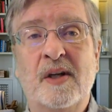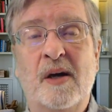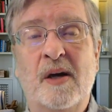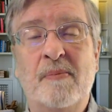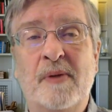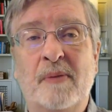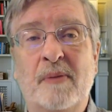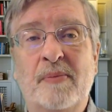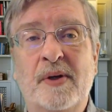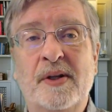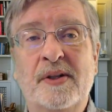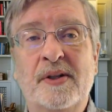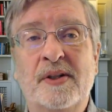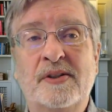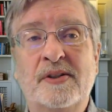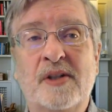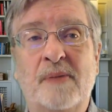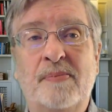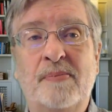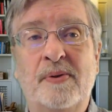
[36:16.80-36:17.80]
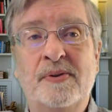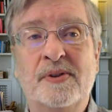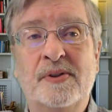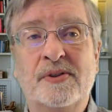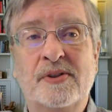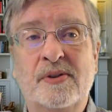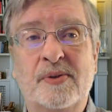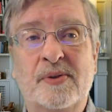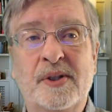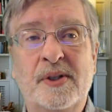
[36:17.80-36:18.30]
I'm going to bring this up on the
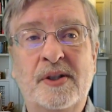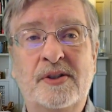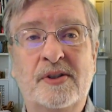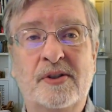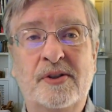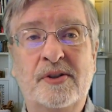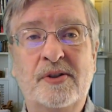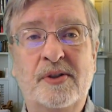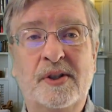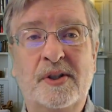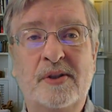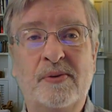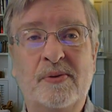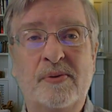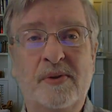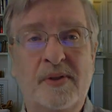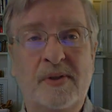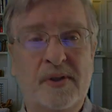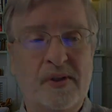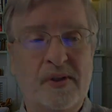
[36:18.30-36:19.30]
screen so you can